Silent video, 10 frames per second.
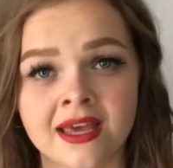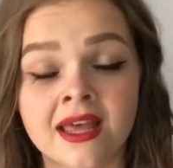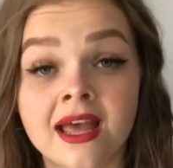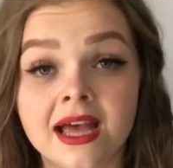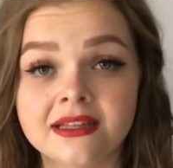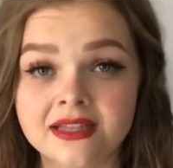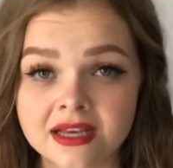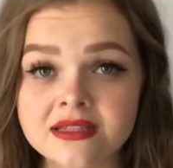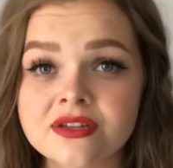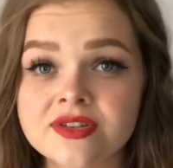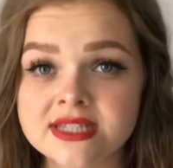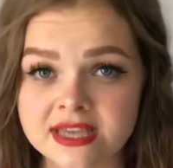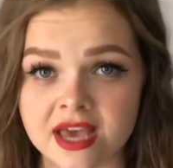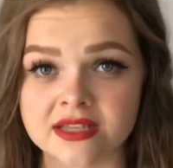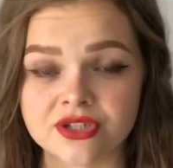And the answer is
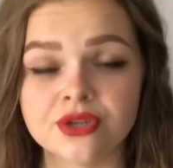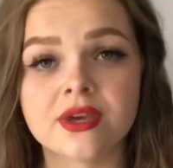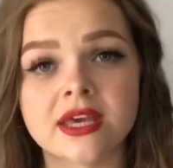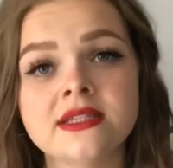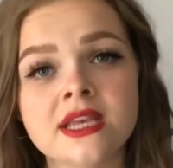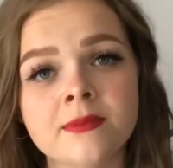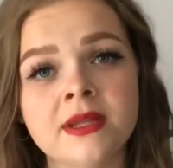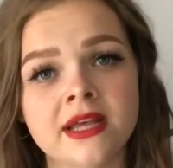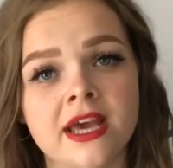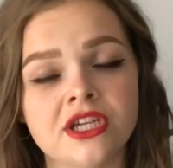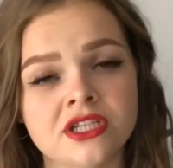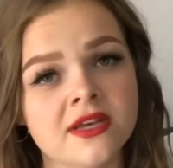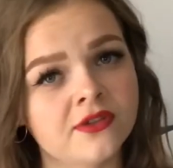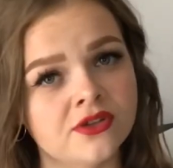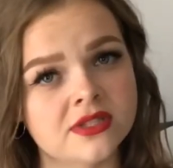yes, you can take medications
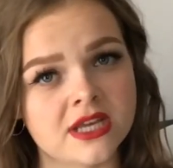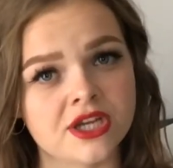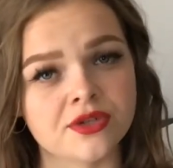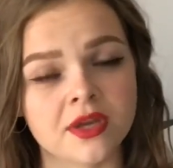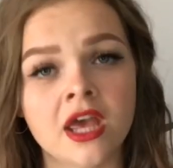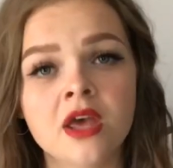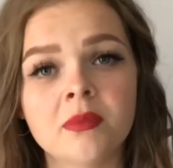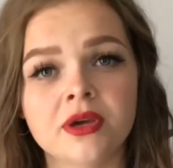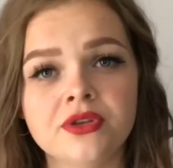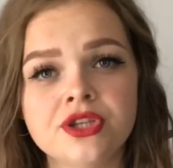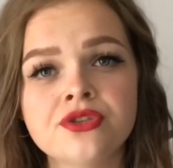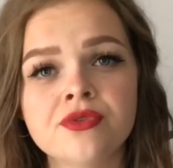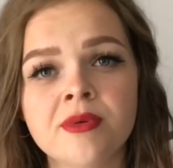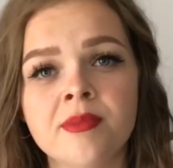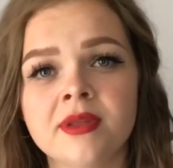after your surgery, but you need to
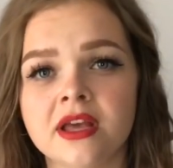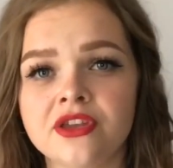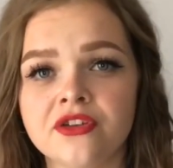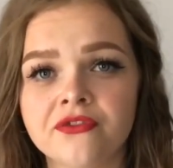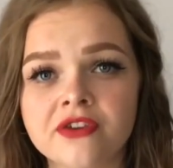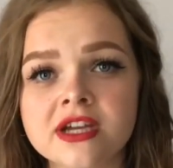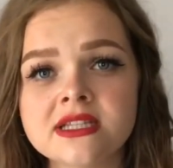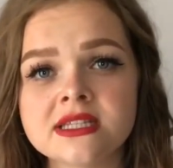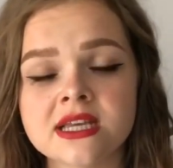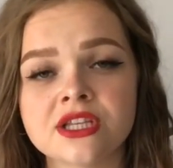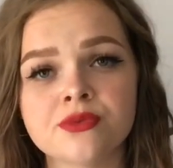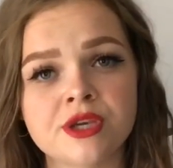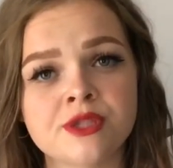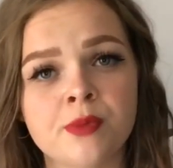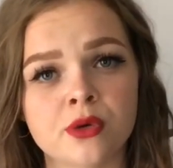remember that in your first 6
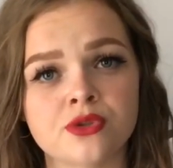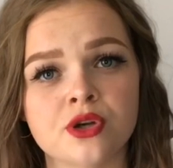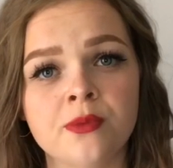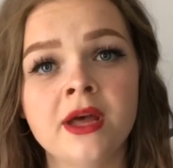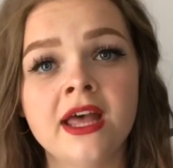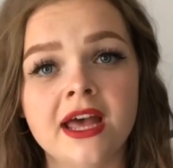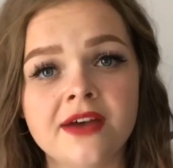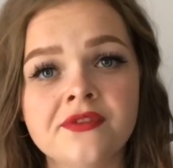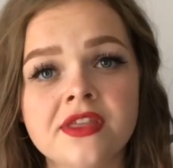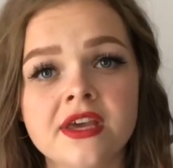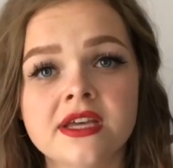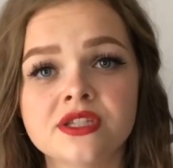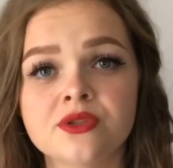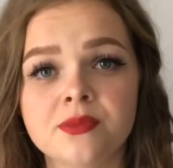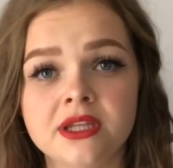weeks post-op, everything has
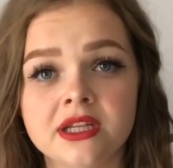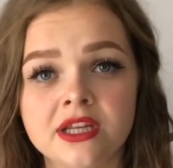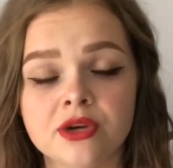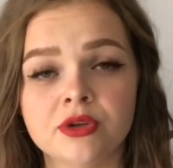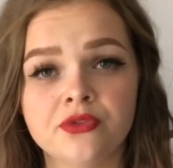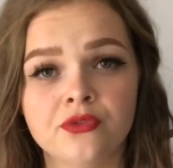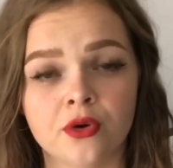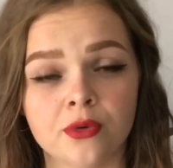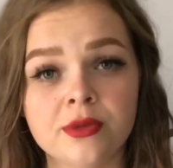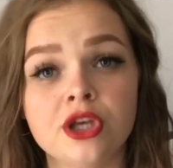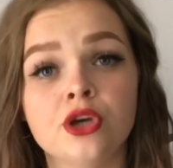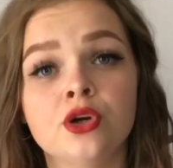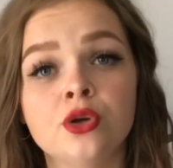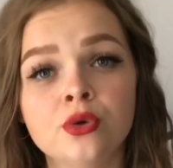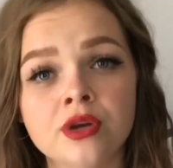to be in a liquid form,
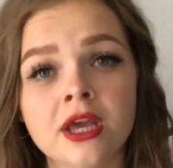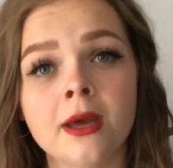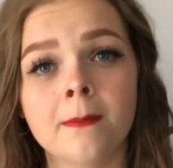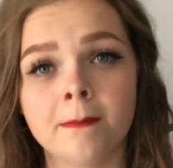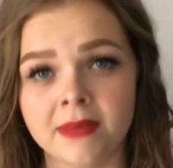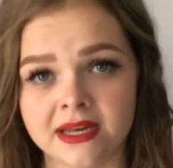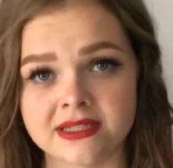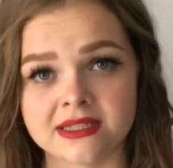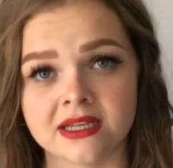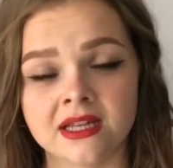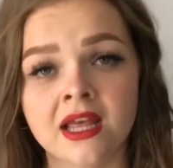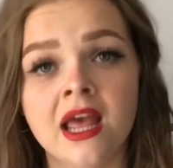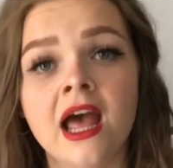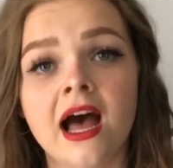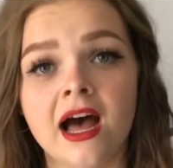including medicine.
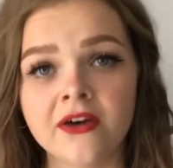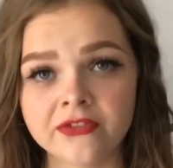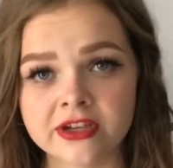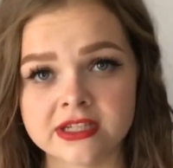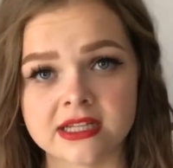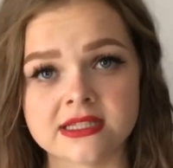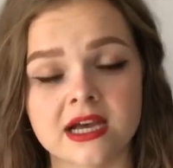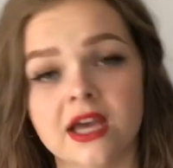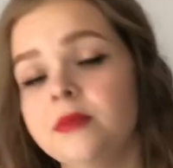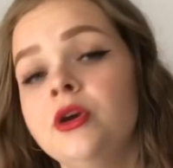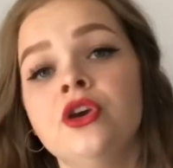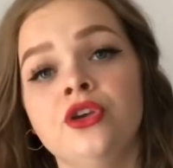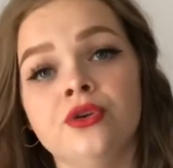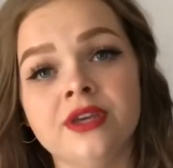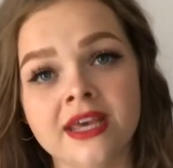After that time,
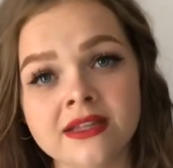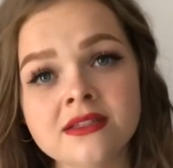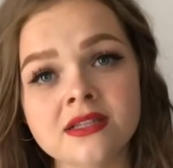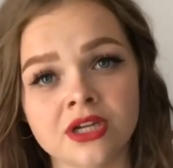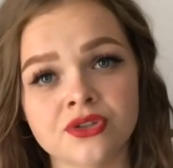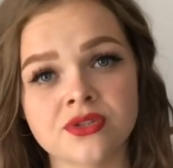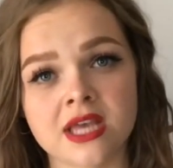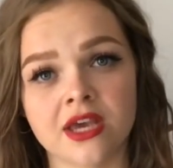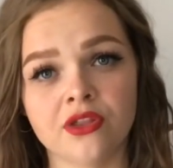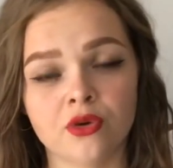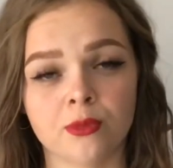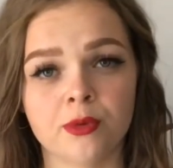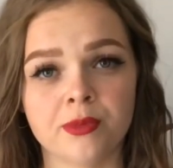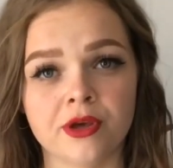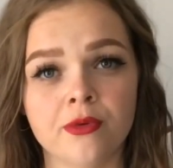you can start to take a normal
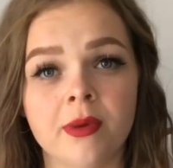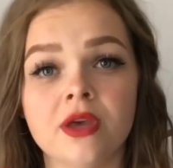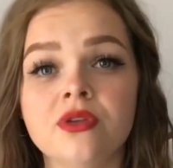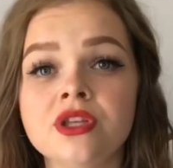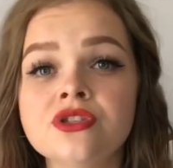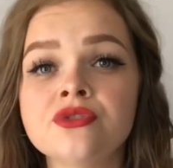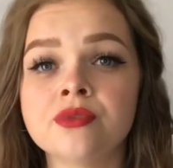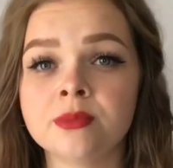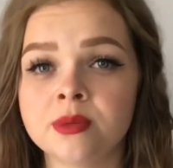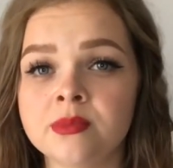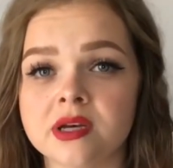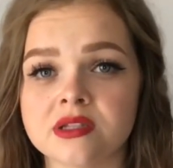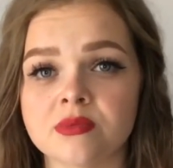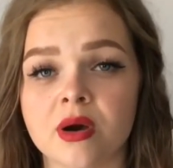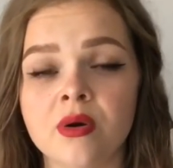pill, but you need to remember as
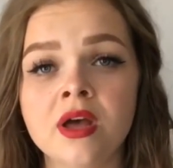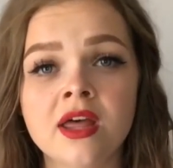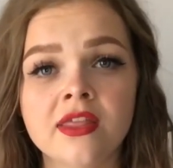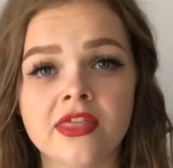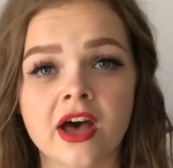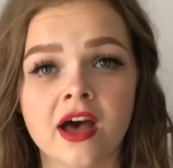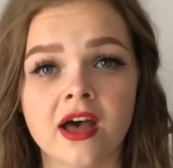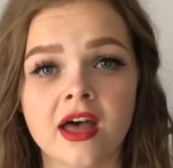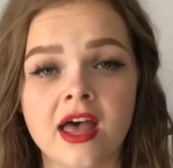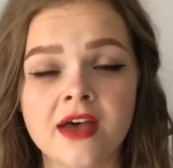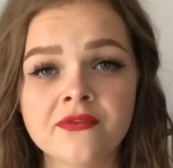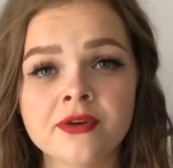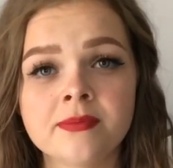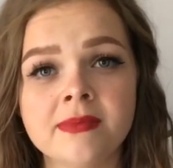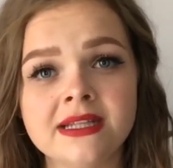well that every
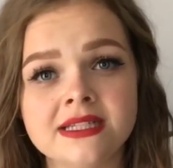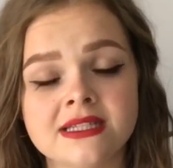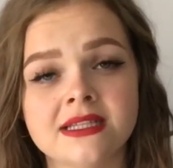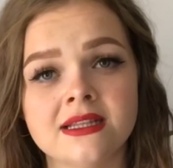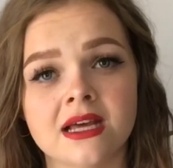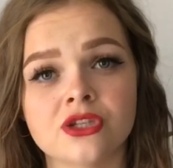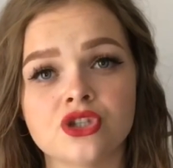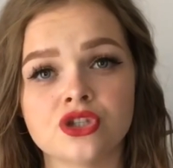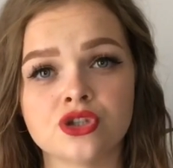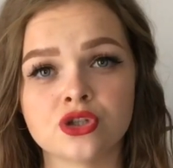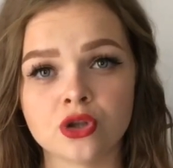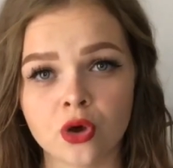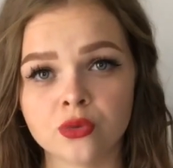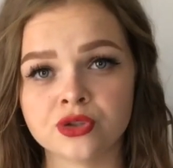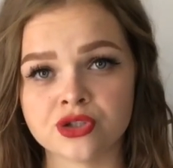medicine that is
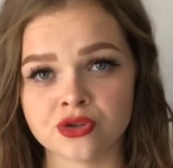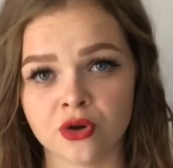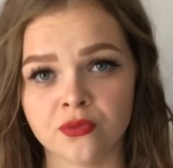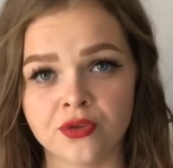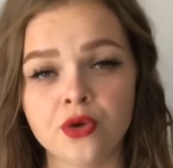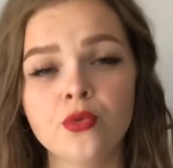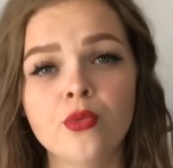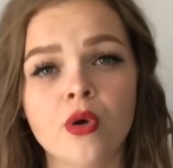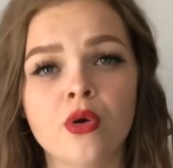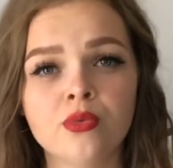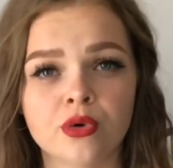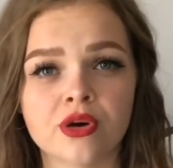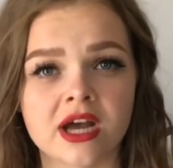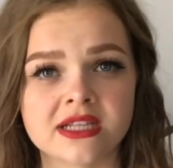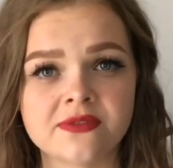slow dissolving won't
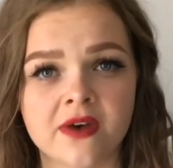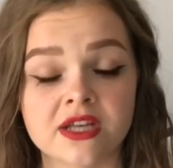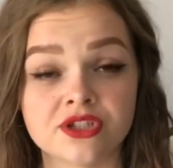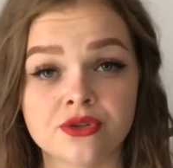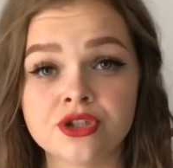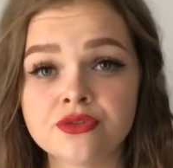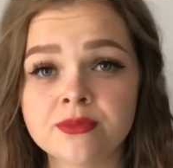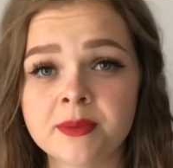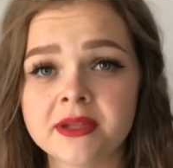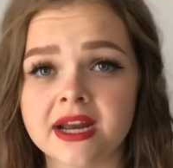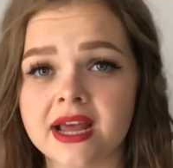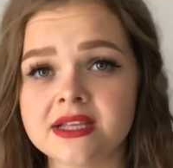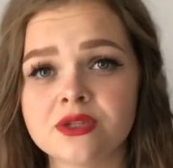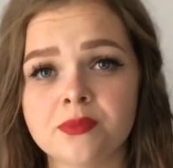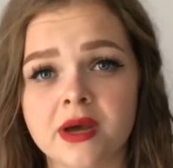work as fast. You need to remember that it
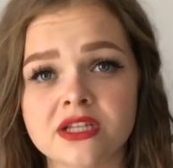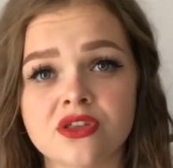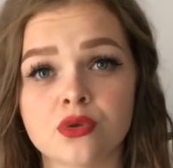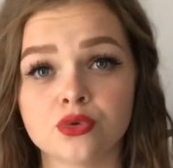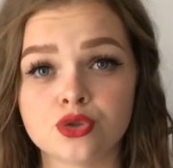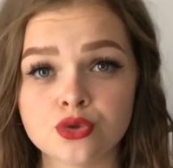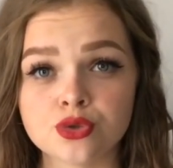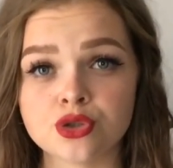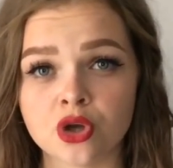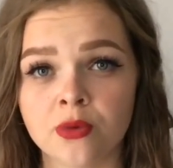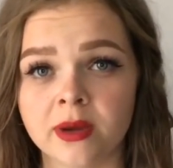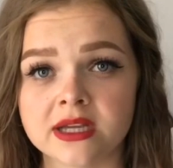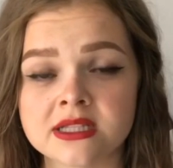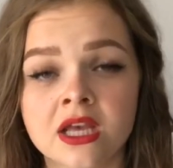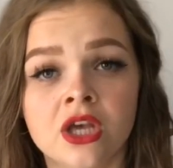has to pass through 2
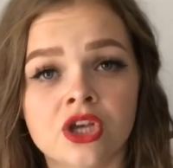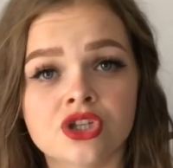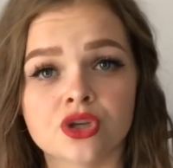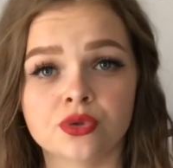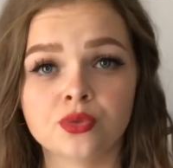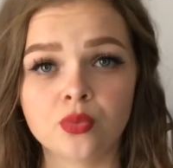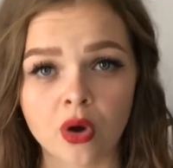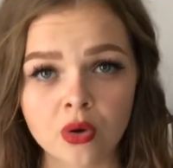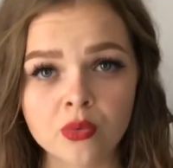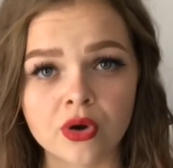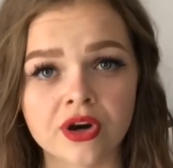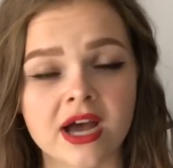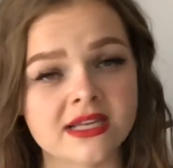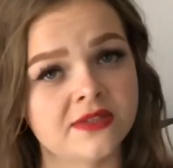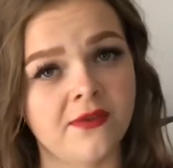stomachs, so it won't work
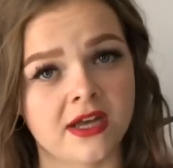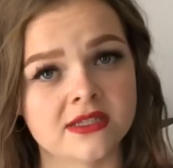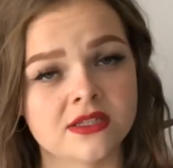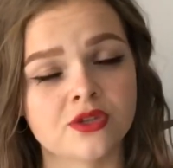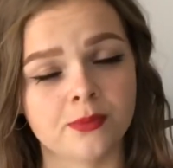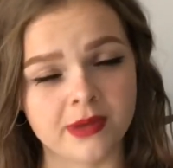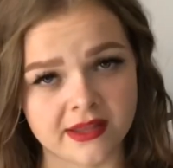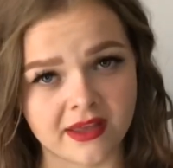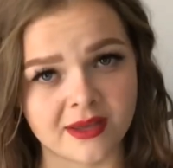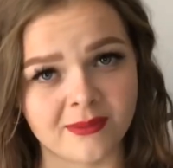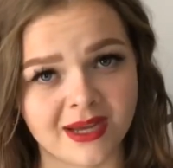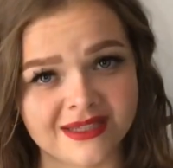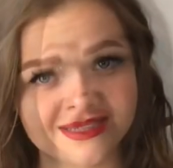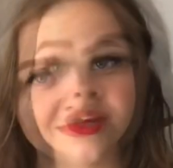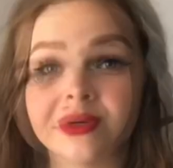as fast. So bear that in
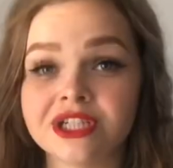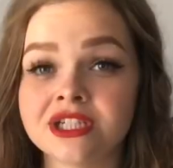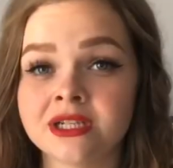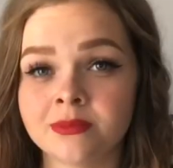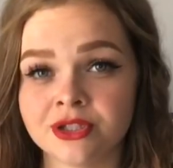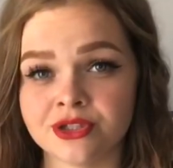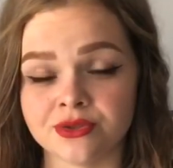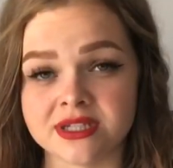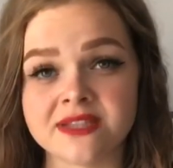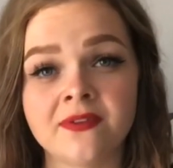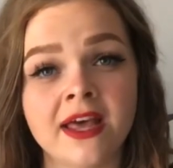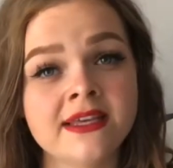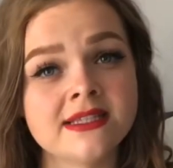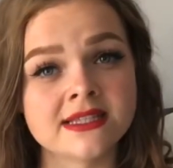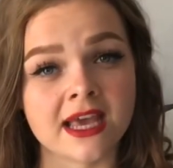mind. Question number 2, is flying
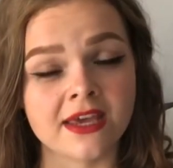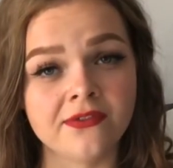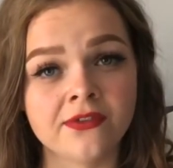safe?